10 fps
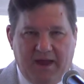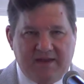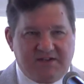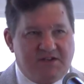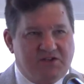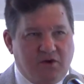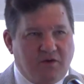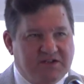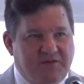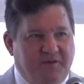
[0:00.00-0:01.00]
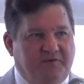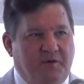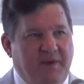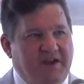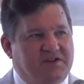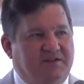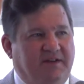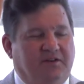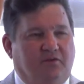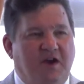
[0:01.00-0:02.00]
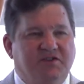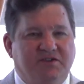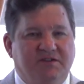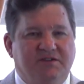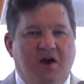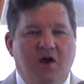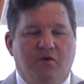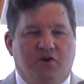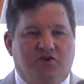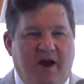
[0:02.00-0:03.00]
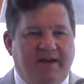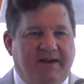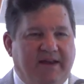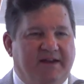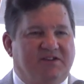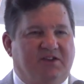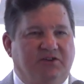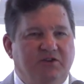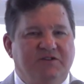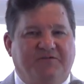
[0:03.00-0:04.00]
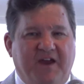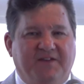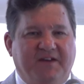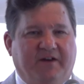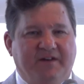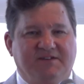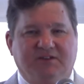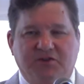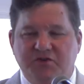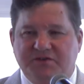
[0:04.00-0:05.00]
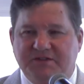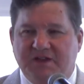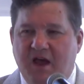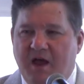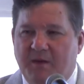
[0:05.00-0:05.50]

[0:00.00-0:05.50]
as a source of information that the Russians were trying to get us to lose faith in our institutions,